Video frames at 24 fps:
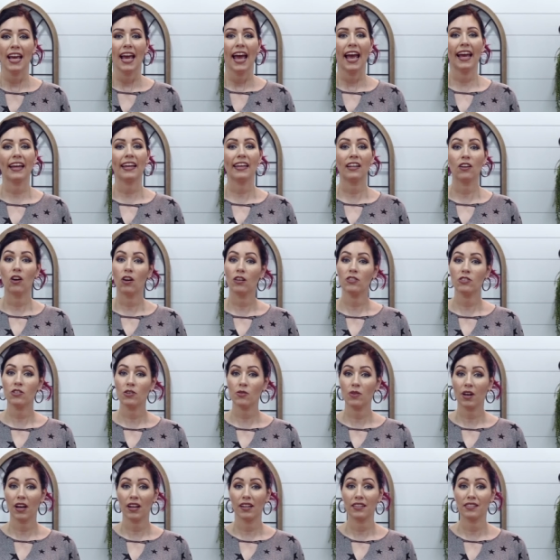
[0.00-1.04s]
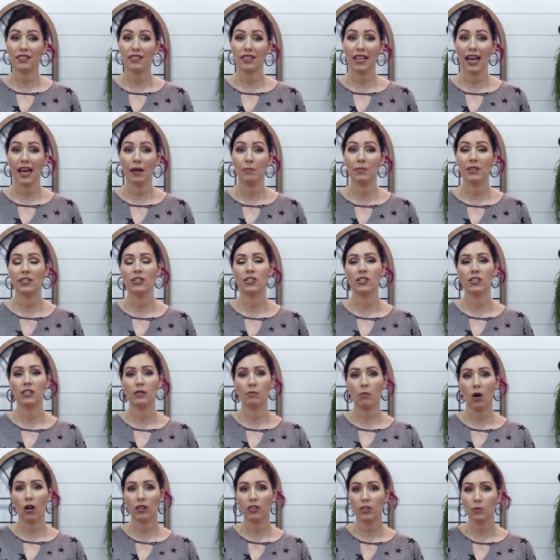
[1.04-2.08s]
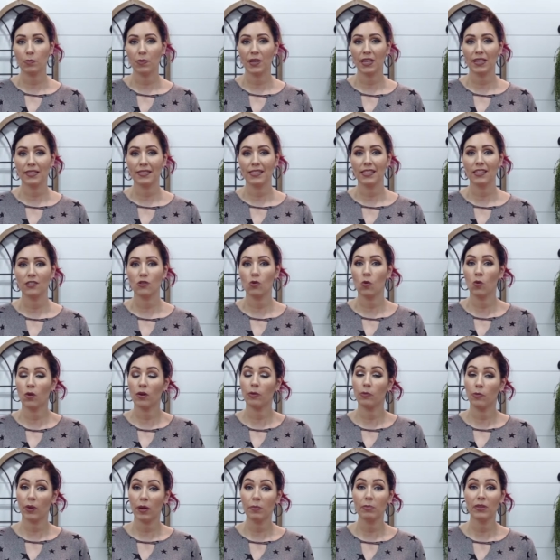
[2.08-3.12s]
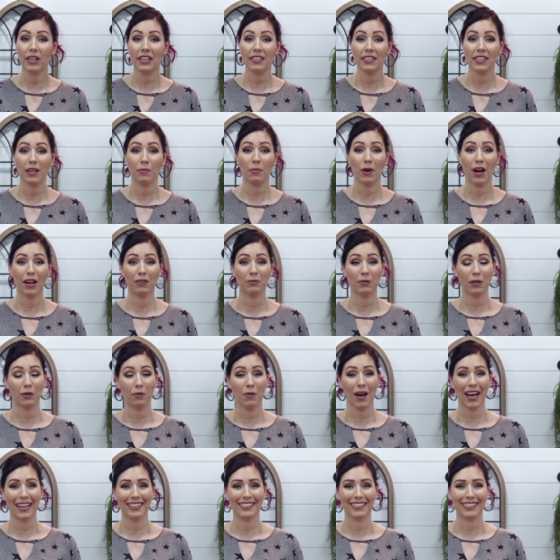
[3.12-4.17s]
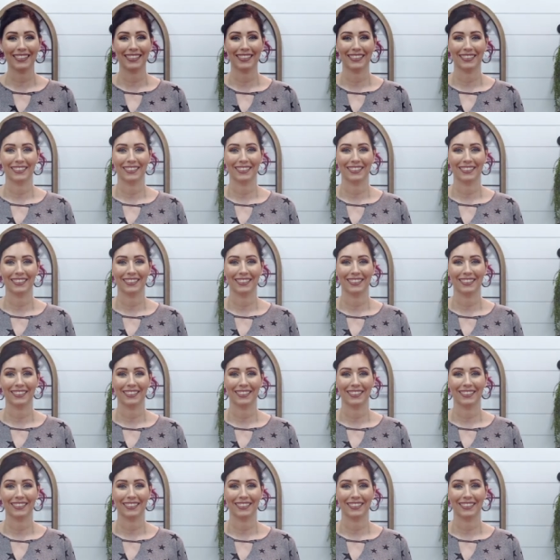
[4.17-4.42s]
and can also cut a slab into smaller pieces or riblets upon request.